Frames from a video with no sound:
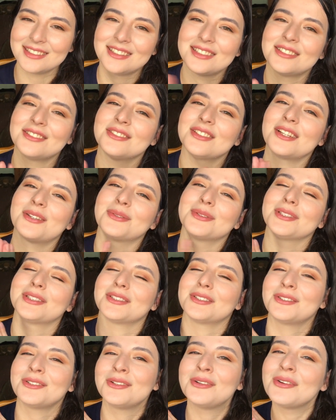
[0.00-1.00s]
So that was
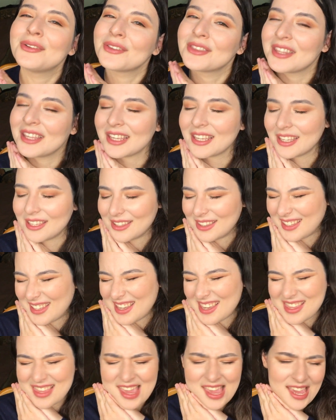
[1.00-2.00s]
all. Thank
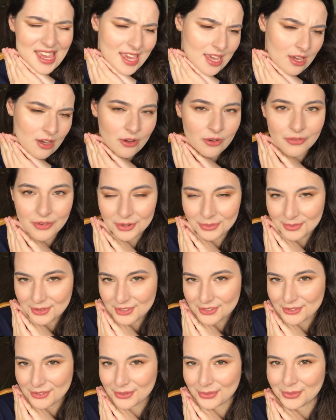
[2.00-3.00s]
you very
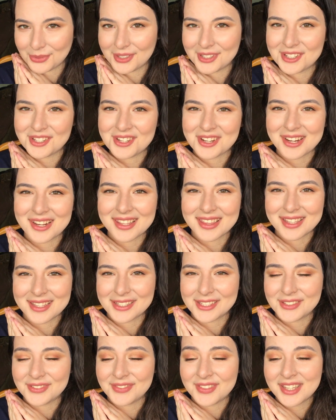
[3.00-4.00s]
much for watching
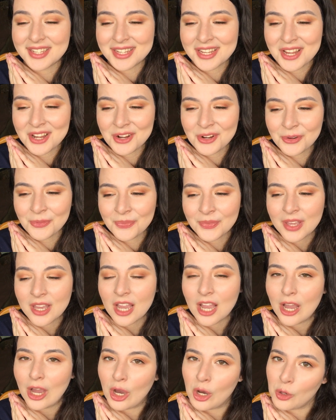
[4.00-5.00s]
this video.
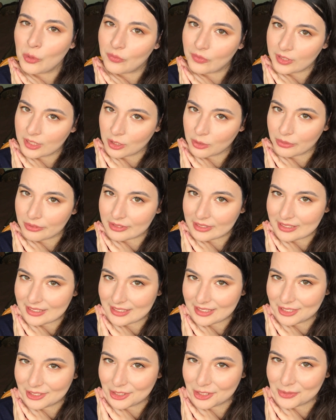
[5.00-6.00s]
Hopefully I will
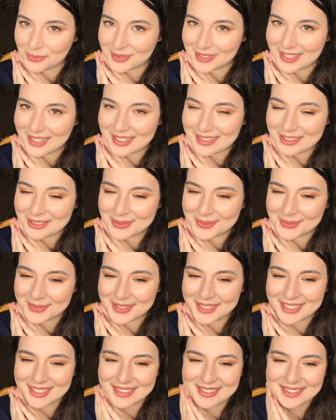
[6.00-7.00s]
see you in my next
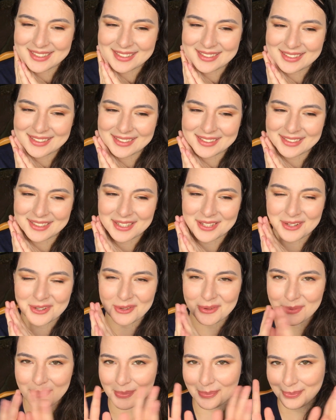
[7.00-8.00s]
one.
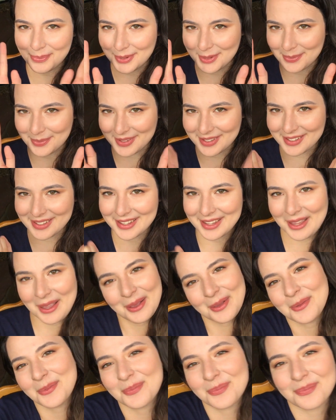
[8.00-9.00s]
So bye bye.